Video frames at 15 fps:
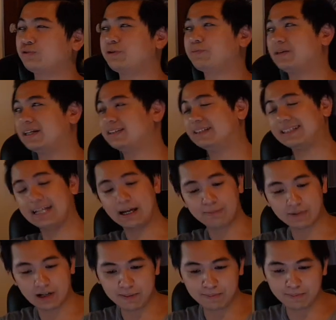replace the
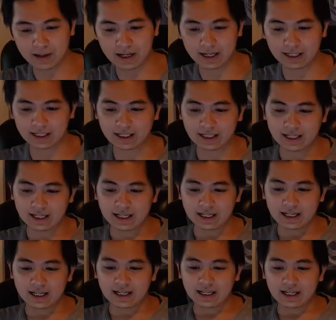camera, but
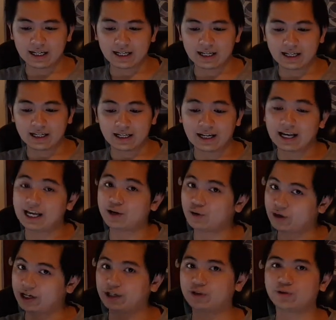
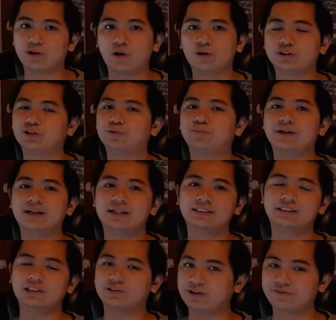it could also bring
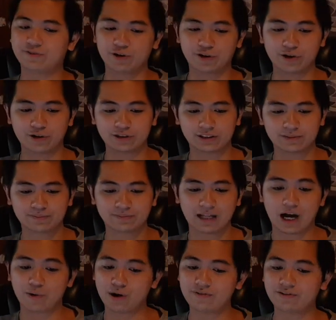us great photos.
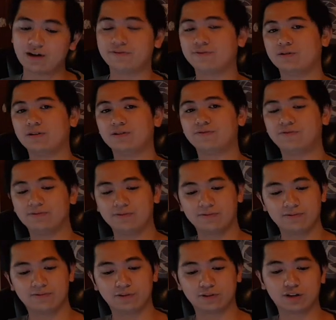However, from the
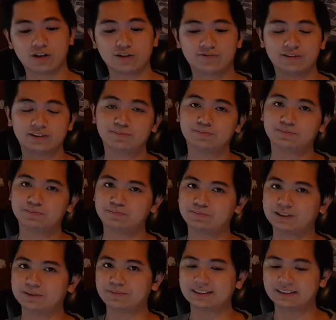photographer's
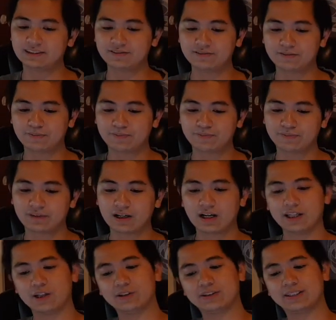perspective,
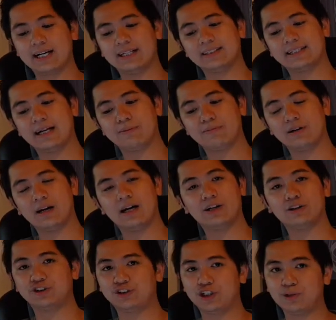those kinds of camera are
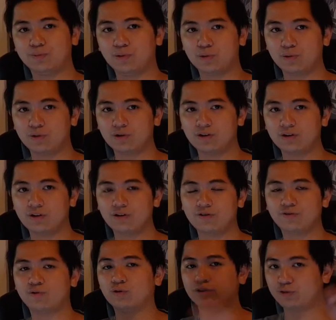not suitable
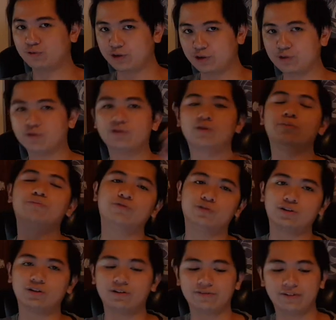for the real
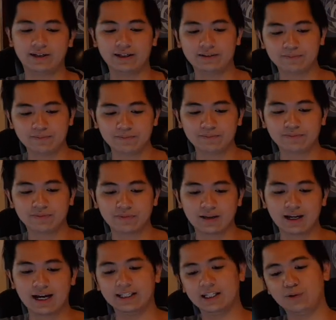photography,
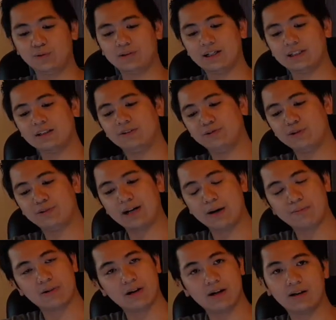and they would like the real
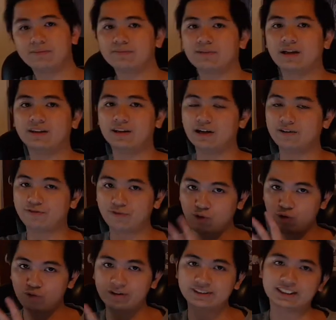camera. There are
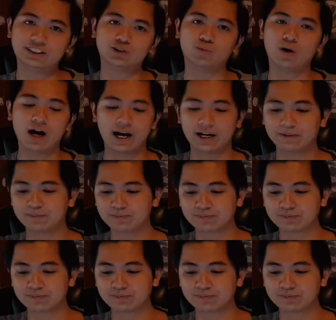4 reasons why